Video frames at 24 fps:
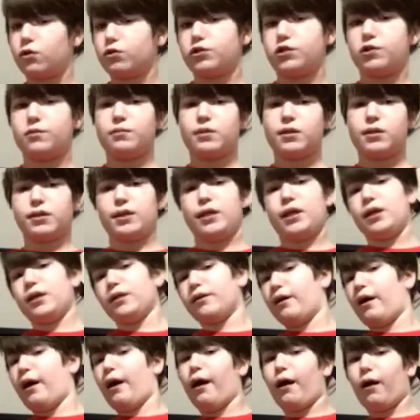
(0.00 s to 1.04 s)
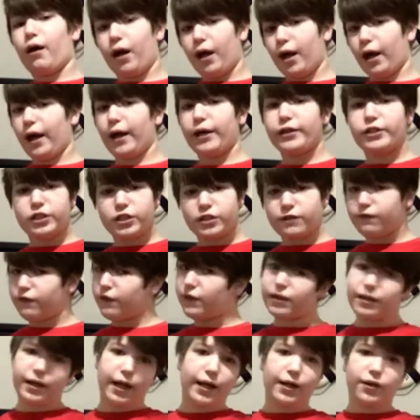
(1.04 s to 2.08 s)
ultimately, I just
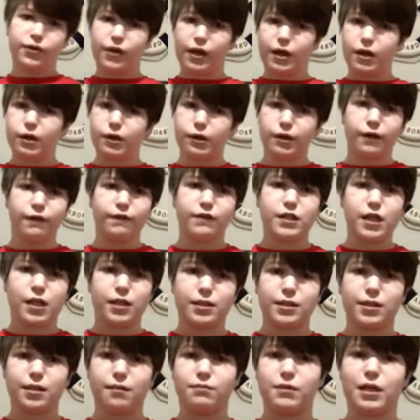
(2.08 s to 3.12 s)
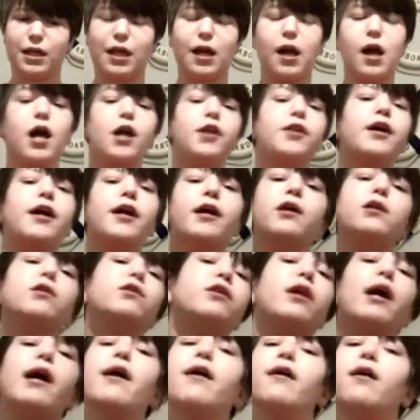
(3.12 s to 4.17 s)
feel like they could have done something.
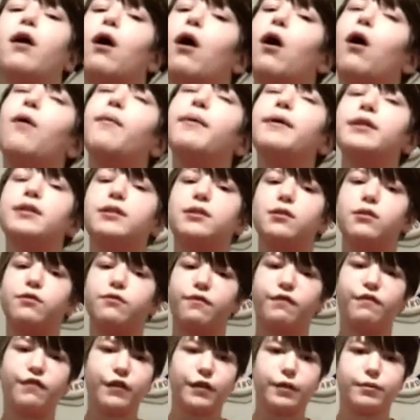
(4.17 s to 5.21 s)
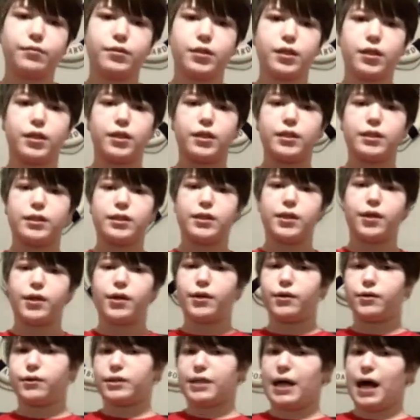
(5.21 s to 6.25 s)
They always filmed in an
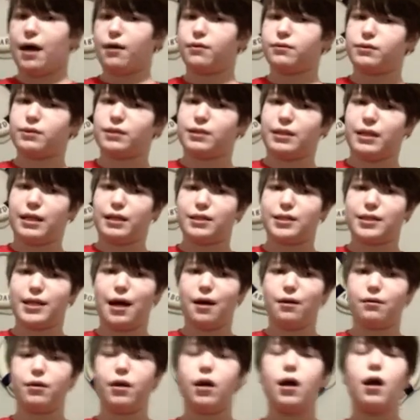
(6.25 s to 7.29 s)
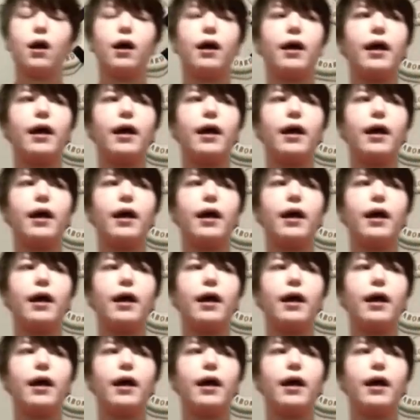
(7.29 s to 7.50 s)
interior town sound,